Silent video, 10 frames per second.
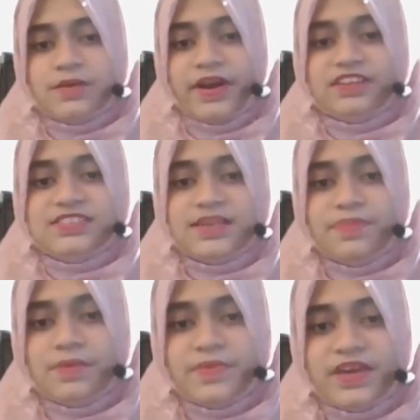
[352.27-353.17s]
might
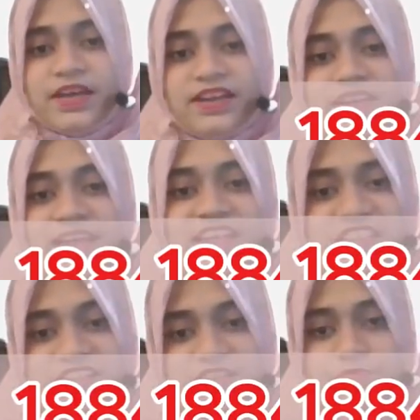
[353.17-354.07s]
simply be
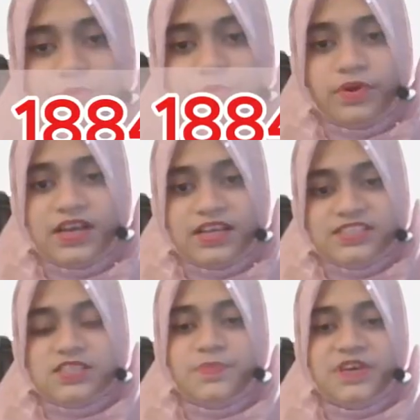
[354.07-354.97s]
1884.
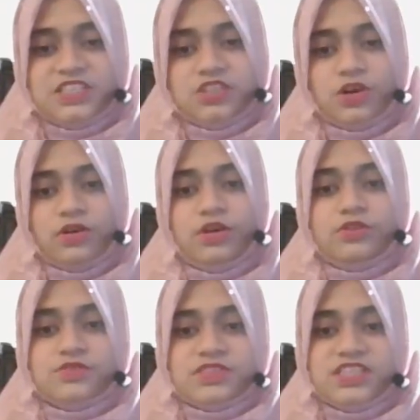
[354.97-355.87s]
Just be sure
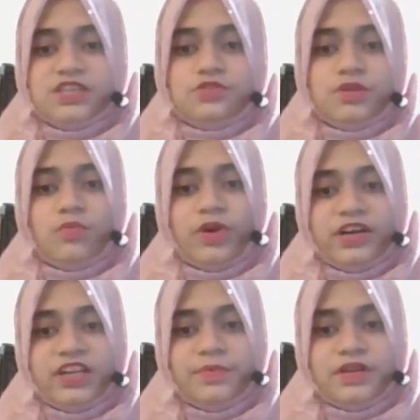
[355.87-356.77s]
to stick to the word
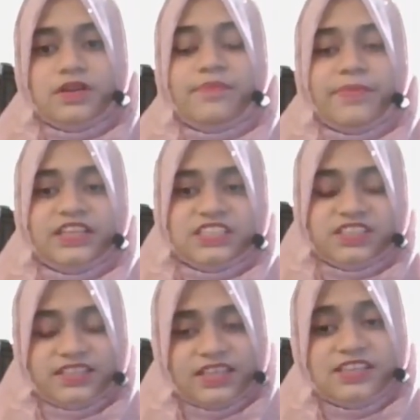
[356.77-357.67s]
limit mentioned
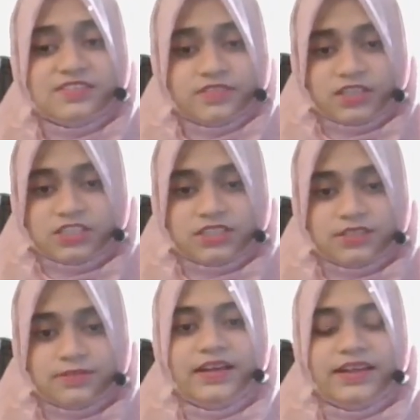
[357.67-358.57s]
in the instruction.
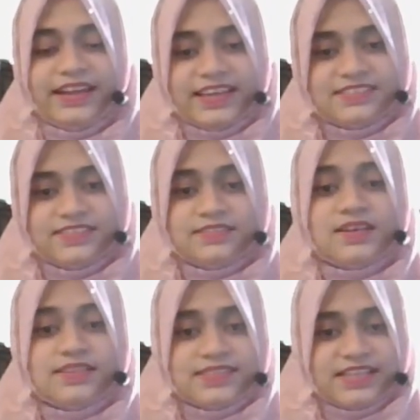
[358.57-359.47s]
Next is
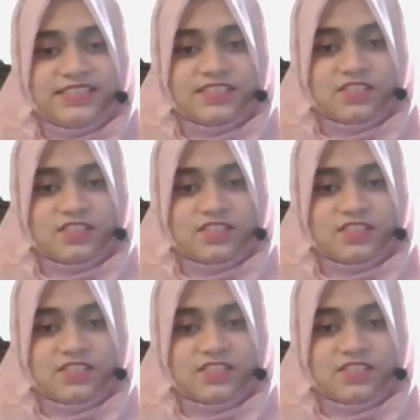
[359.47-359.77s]
sentence